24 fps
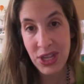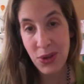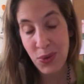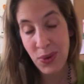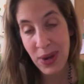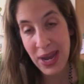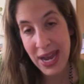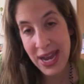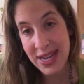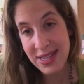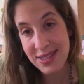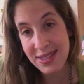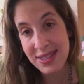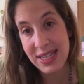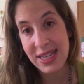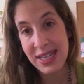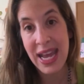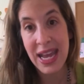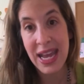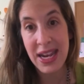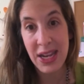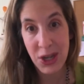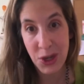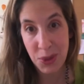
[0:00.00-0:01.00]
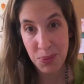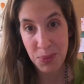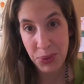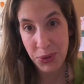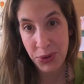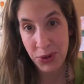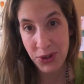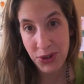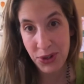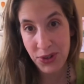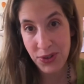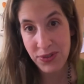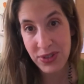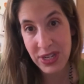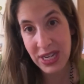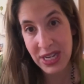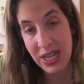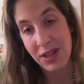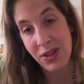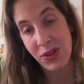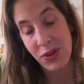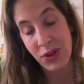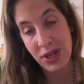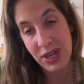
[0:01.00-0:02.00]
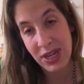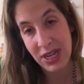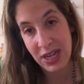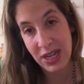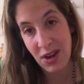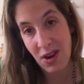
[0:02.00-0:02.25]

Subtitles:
US and get it approved and include it in